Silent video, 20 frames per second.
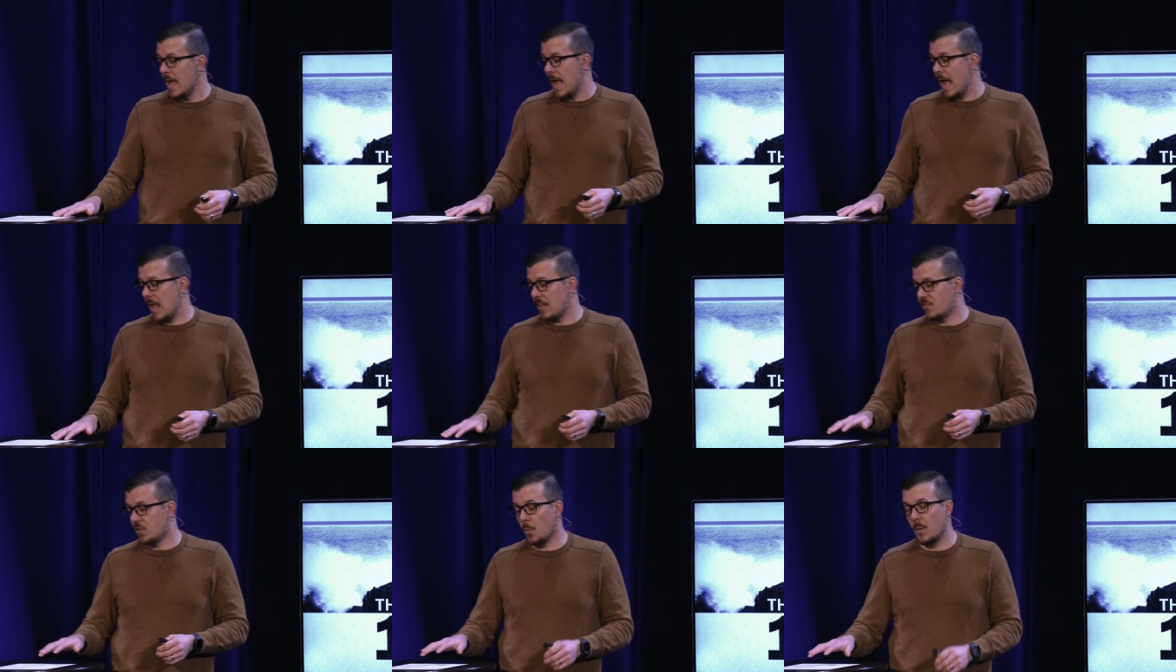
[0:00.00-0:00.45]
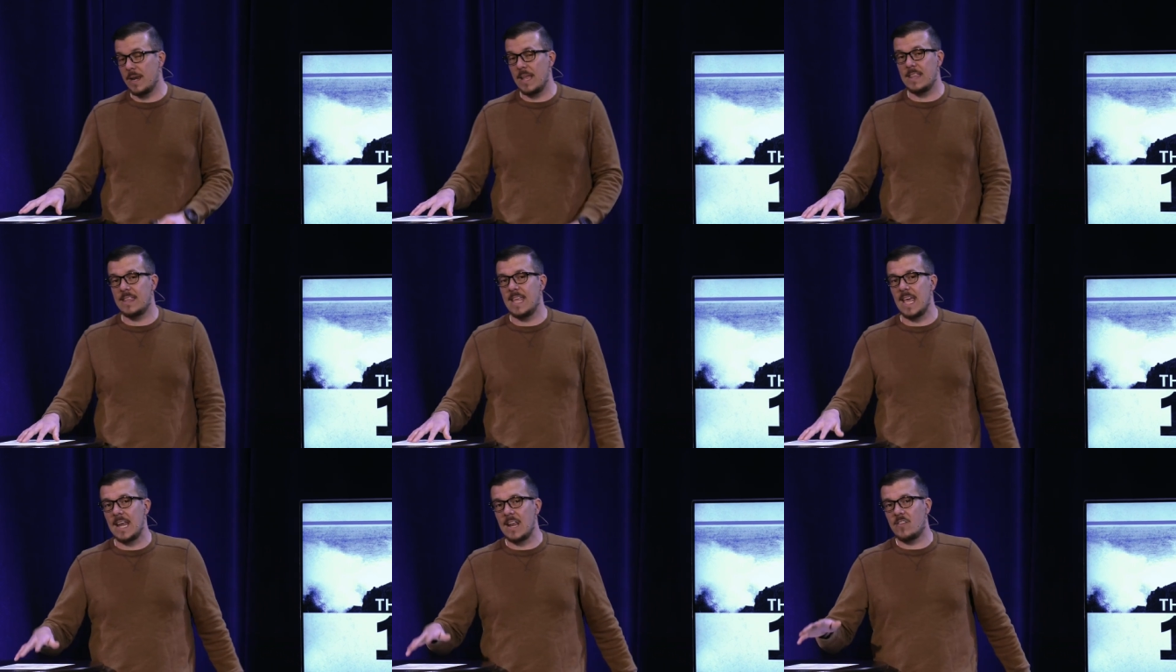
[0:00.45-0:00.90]
And so what
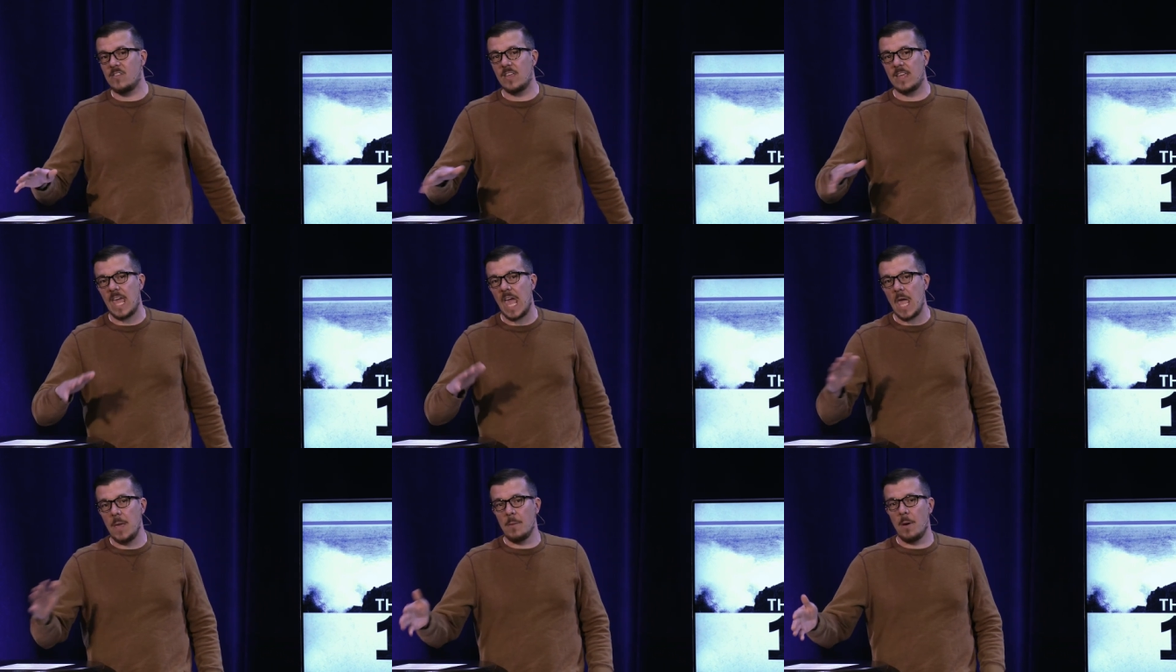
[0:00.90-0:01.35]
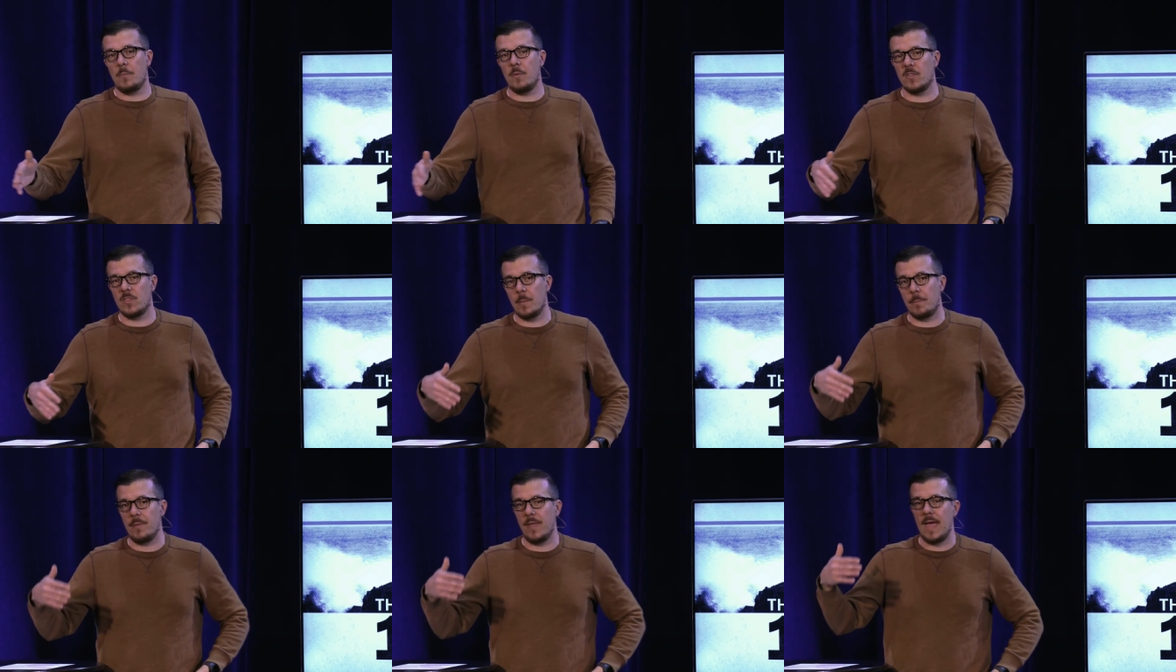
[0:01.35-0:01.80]
he did is he came up
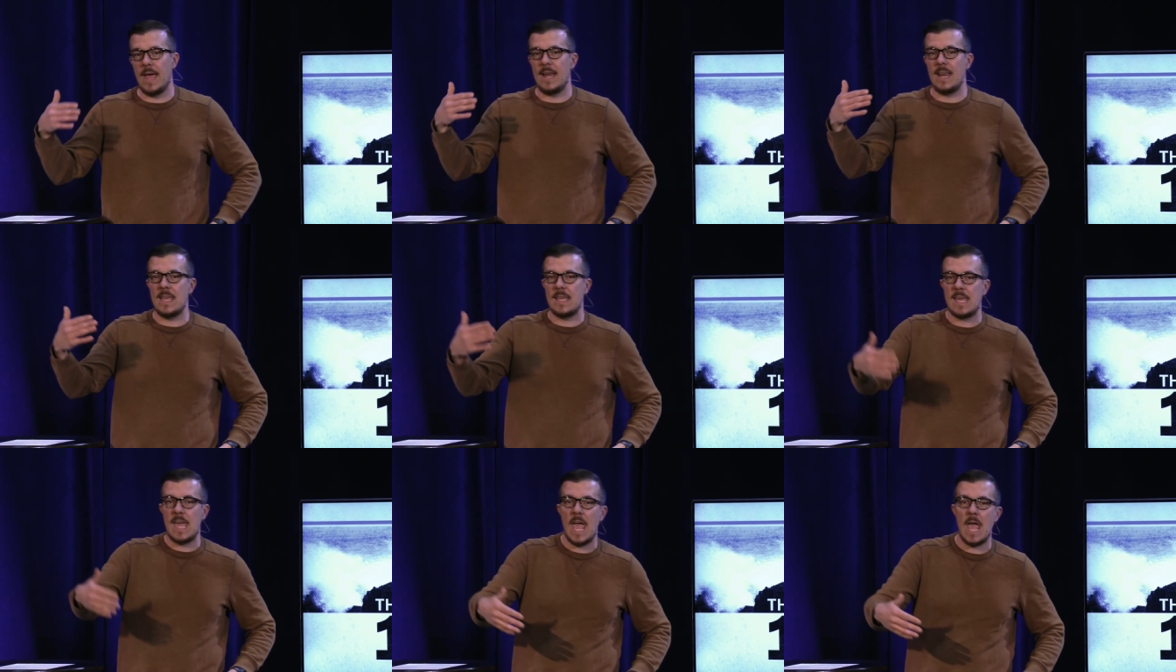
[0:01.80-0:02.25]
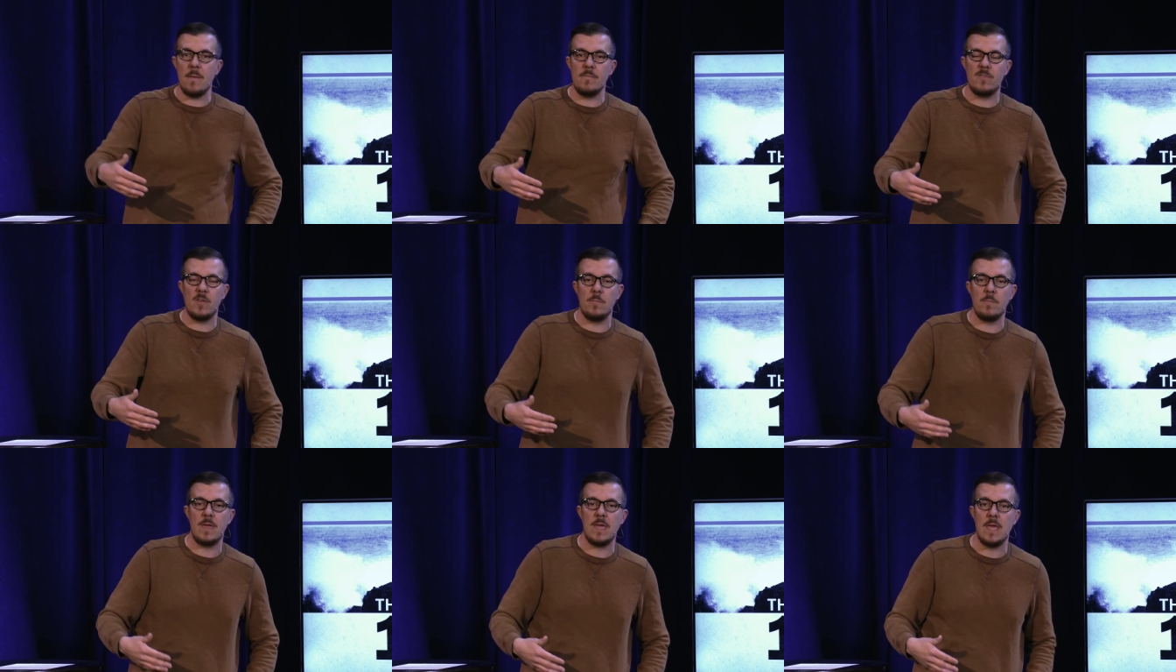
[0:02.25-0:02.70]
with a plan. He came
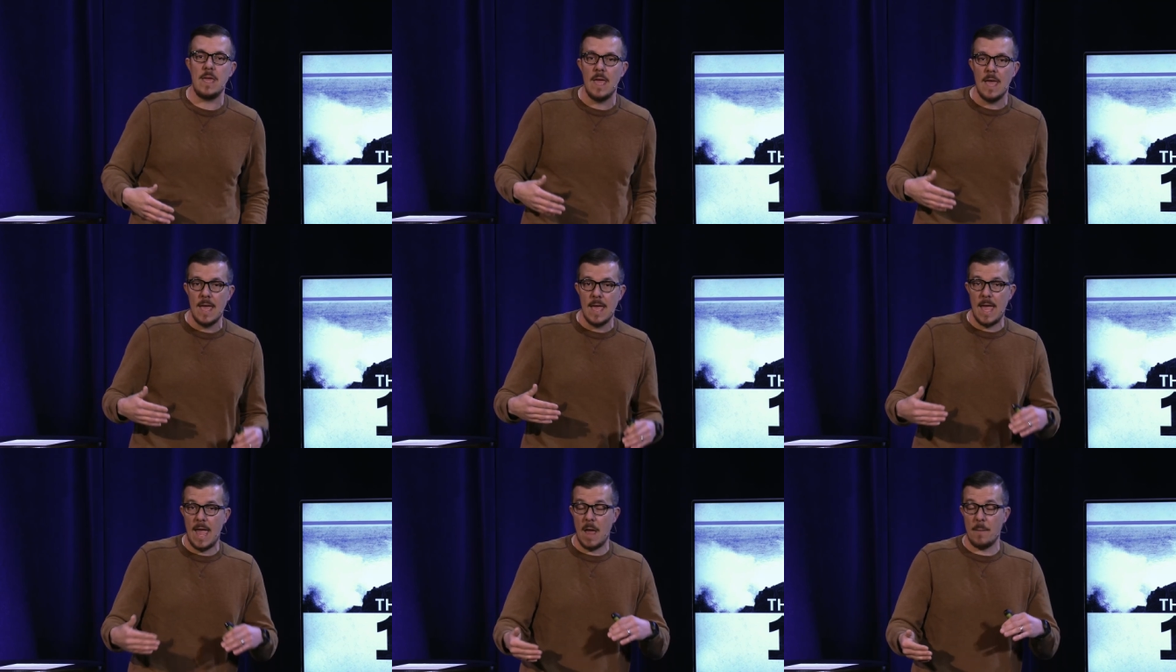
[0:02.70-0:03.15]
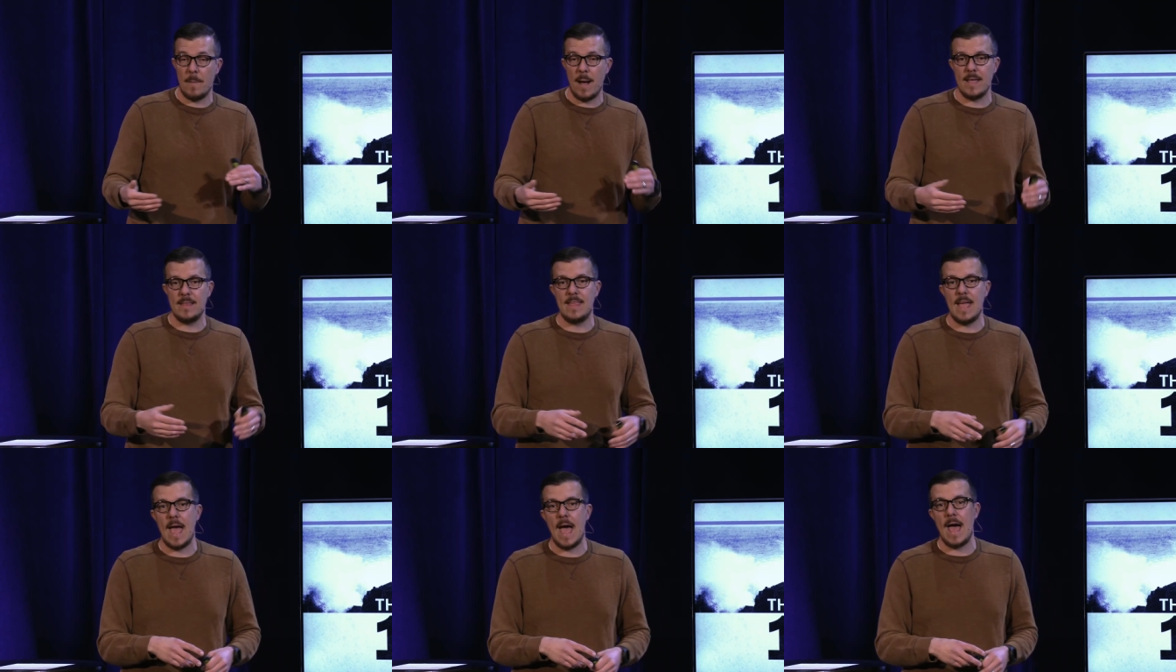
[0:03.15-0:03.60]
to me and
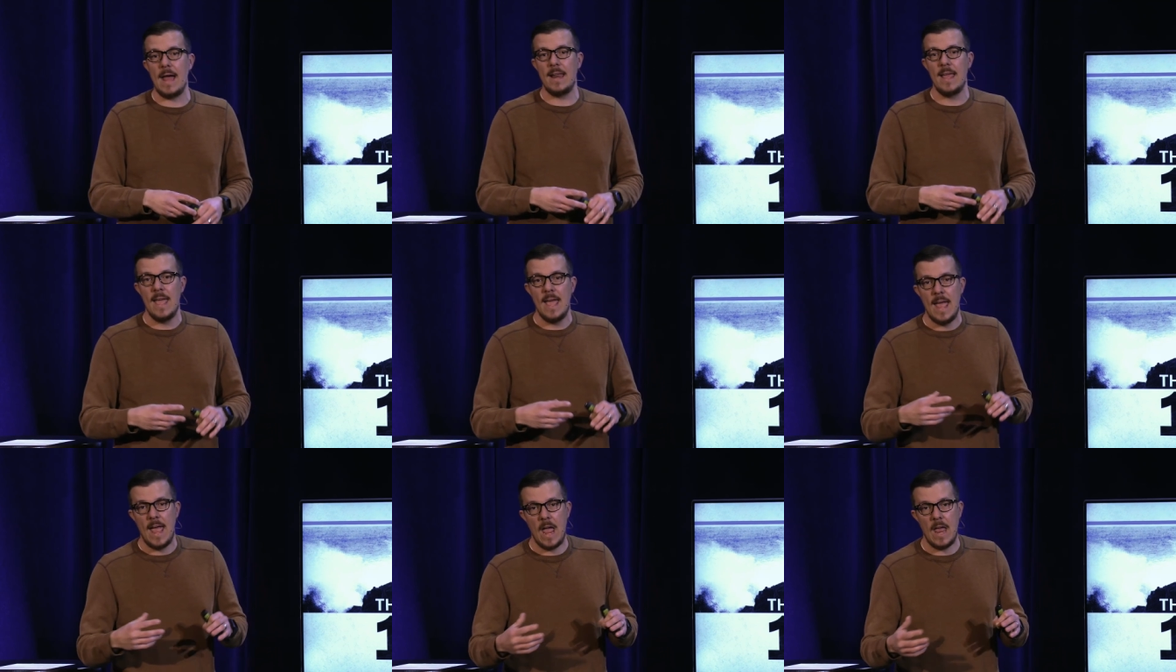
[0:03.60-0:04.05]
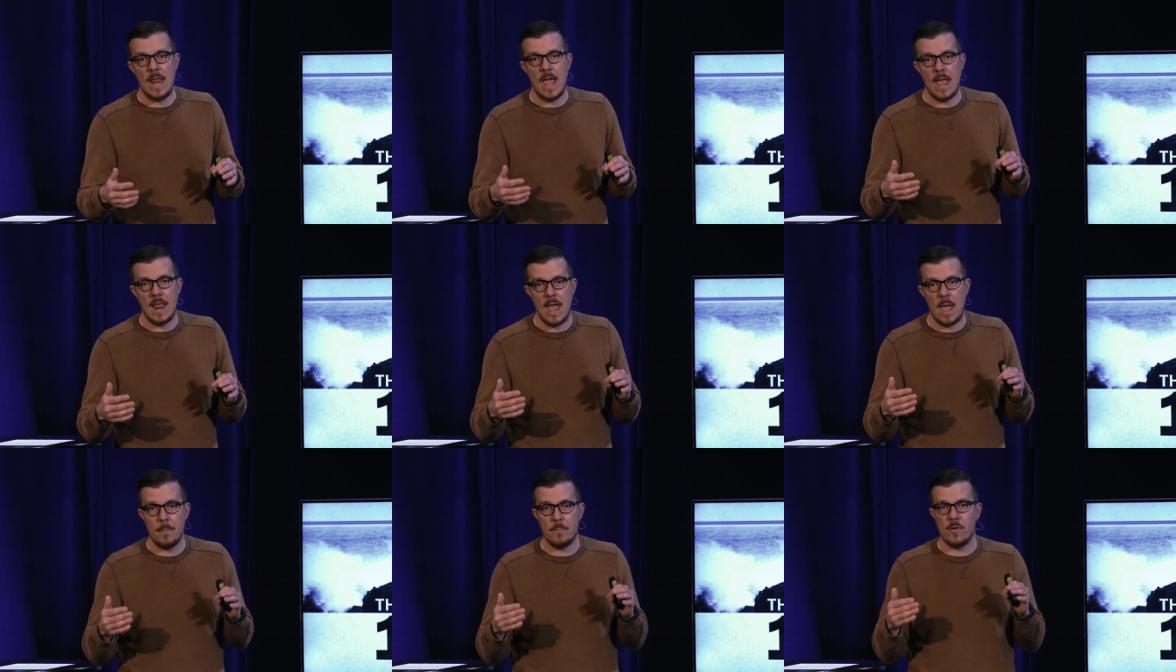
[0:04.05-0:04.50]
my dad and,
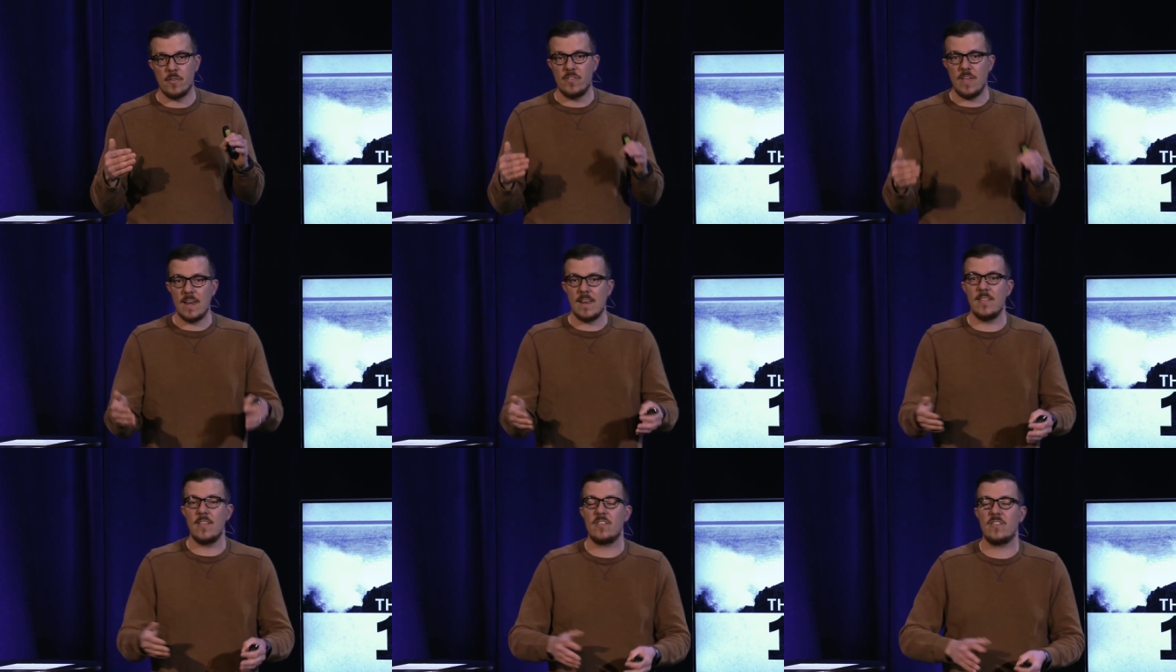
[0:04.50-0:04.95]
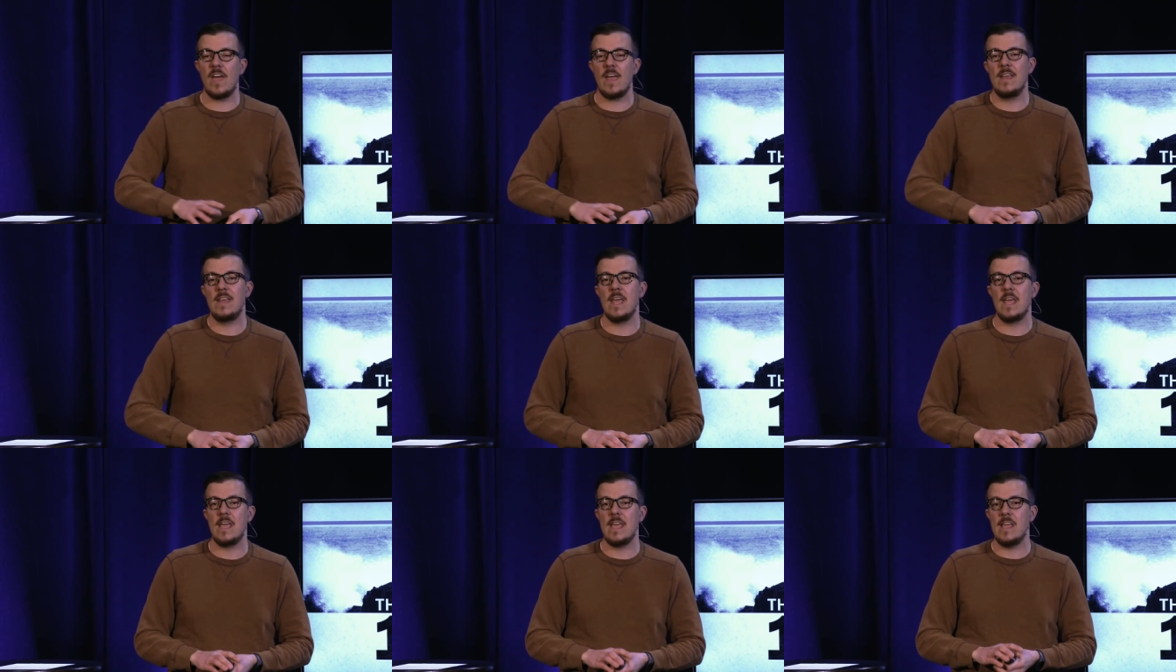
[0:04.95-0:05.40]
and, and, presented this
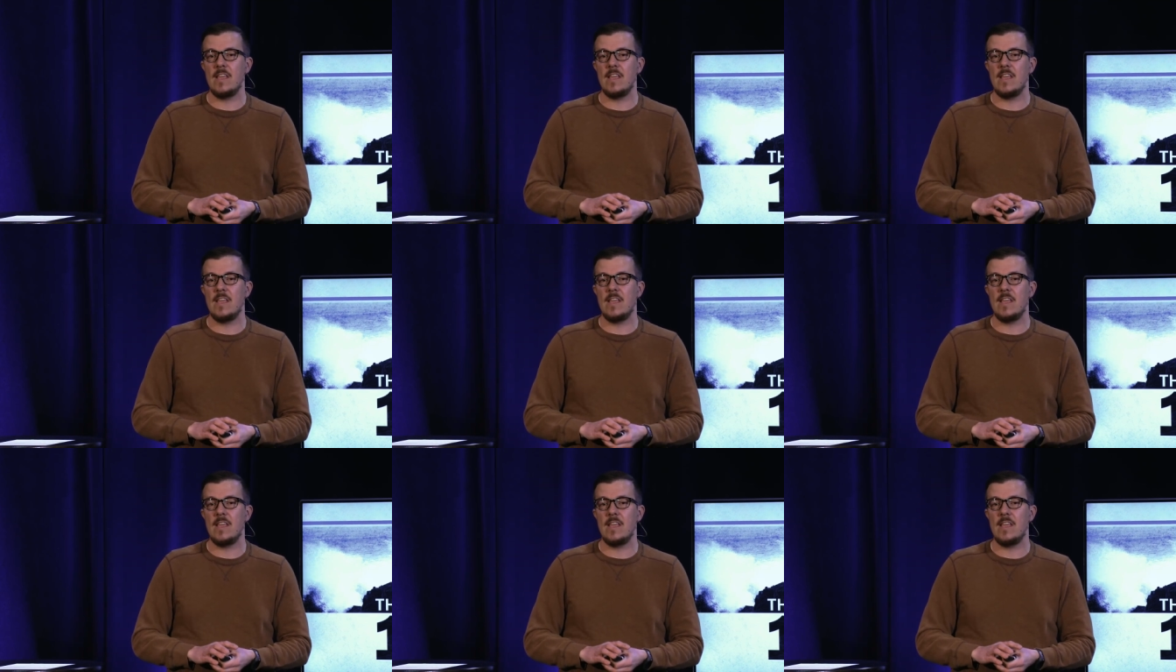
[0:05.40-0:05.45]
idea.